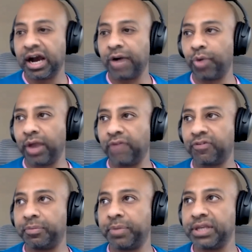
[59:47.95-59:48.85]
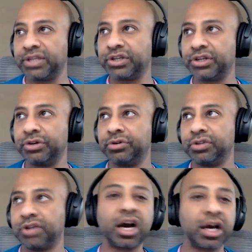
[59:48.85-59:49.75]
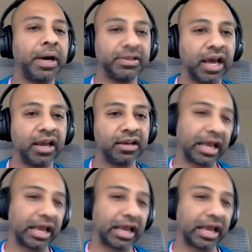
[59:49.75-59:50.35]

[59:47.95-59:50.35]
a way for me to talk about that.